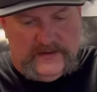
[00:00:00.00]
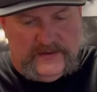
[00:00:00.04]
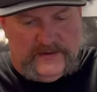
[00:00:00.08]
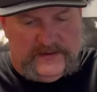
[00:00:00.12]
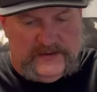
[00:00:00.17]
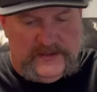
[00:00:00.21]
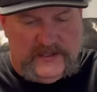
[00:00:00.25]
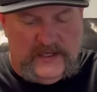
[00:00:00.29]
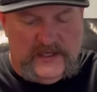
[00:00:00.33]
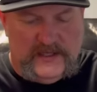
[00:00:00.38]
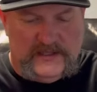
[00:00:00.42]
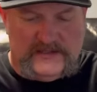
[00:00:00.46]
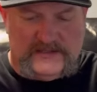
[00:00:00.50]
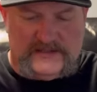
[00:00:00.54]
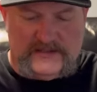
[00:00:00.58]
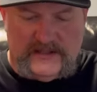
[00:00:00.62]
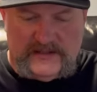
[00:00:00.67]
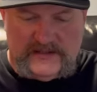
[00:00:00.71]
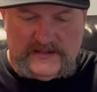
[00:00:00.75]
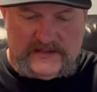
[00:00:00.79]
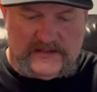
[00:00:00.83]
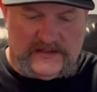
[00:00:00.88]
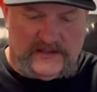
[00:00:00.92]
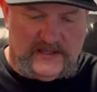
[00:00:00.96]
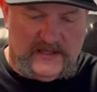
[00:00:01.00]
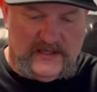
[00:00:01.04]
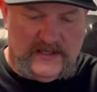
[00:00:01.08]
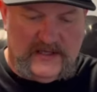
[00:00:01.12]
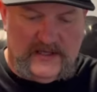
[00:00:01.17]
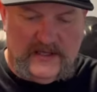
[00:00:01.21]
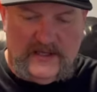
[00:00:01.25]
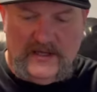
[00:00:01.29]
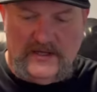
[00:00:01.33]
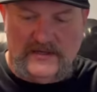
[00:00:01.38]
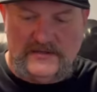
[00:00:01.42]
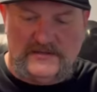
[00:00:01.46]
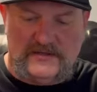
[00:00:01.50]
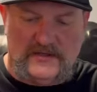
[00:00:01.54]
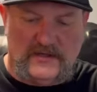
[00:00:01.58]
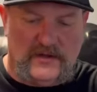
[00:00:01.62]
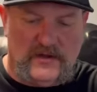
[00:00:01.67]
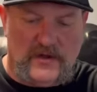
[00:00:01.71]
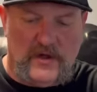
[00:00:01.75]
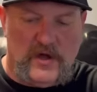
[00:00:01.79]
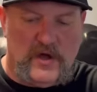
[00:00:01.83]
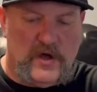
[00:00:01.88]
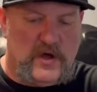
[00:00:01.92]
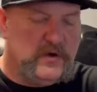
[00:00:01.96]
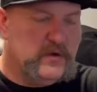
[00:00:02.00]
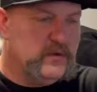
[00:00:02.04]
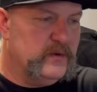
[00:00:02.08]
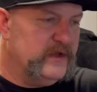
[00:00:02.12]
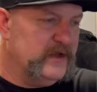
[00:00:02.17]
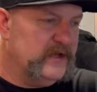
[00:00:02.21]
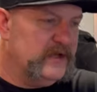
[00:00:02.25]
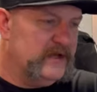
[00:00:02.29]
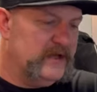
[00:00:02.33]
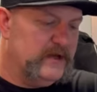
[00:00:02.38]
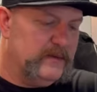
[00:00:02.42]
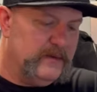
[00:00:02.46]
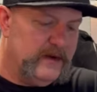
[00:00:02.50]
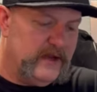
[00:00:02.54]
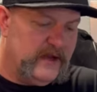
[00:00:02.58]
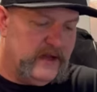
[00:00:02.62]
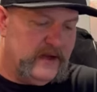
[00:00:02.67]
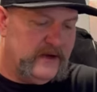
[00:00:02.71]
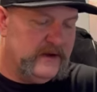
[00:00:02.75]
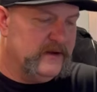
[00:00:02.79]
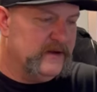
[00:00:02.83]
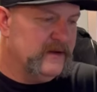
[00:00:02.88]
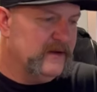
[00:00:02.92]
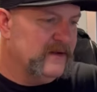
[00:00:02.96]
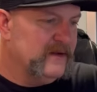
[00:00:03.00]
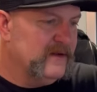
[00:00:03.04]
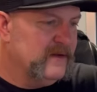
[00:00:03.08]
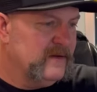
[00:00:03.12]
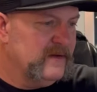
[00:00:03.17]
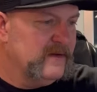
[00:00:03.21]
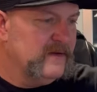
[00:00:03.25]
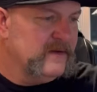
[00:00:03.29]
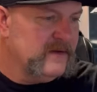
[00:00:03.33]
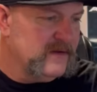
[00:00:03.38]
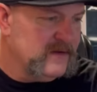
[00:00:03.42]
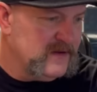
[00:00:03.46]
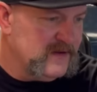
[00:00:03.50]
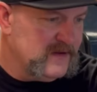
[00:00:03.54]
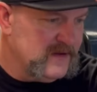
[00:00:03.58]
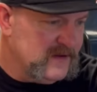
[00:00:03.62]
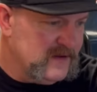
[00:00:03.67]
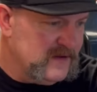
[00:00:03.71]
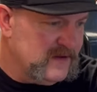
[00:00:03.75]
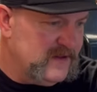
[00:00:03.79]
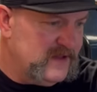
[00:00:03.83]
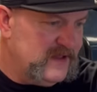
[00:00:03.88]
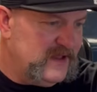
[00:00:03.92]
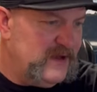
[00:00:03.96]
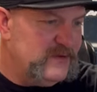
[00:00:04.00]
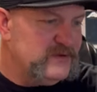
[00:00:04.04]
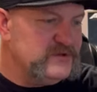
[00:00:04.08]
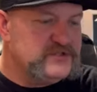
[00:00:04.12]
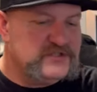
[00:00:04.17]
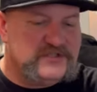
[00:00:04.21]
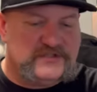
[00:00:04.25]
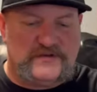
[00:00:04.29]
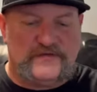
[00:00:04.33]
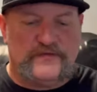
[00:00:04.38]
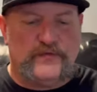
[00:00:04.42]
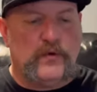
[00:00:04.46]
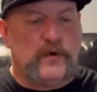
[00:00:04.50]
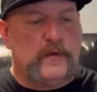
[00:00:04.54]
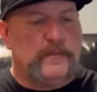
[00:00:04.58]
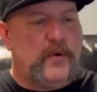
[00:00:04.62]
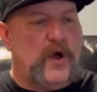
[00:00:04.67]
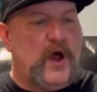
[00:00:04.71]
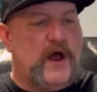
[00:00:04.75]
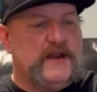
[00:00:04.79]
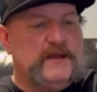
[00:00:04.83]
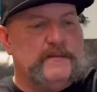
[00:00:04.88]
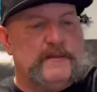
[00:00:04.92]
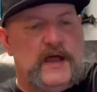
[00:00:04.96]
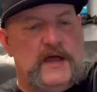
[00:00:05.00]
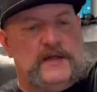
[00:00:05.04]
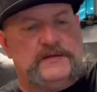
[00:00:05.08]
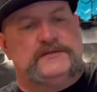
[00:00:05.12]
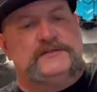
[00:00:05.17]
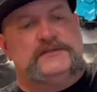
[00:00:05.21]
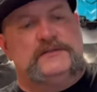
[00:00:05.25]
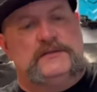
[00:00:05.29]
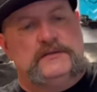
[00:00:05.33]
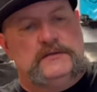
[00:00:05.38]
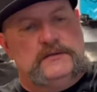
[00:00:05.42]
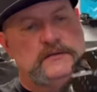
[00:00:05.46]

Jesus, those are long-winded, man. That was just the 4 body mounts.